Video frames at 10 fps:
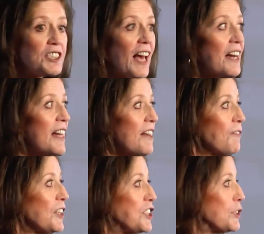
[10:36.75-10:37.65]
She's got an
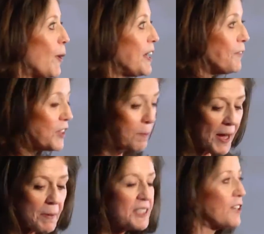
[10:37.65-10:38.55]
infant. She's waiting for the
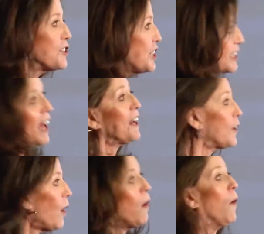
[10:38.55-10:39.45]
babysitter. She's got to
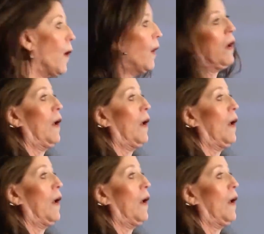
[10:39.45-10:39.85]
go.